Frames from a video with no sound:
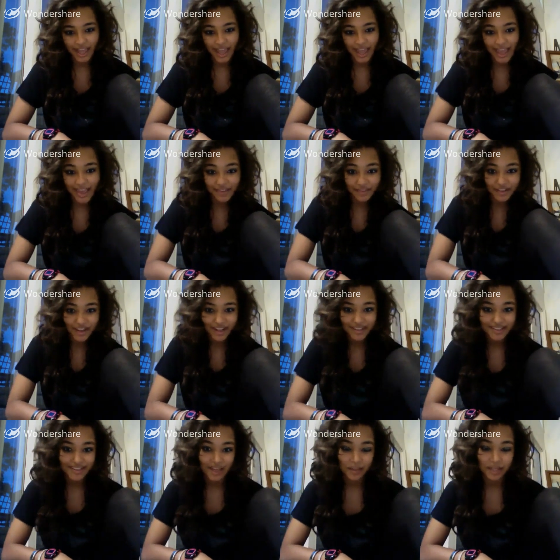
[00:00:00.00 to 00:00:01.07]
Avery and
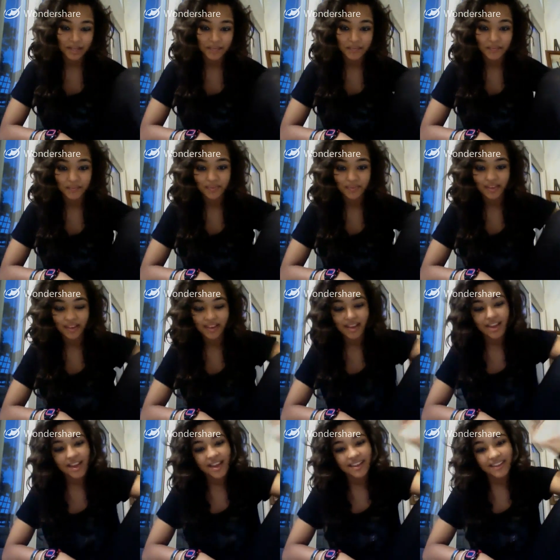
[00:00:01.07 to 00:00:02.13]
Sammy.
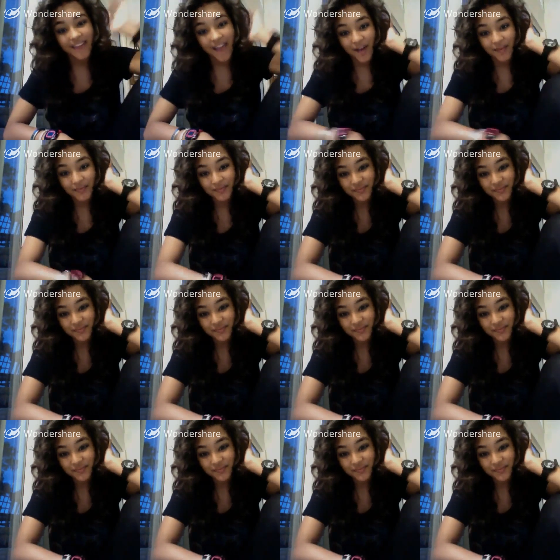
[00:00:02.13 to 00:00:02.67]
Now,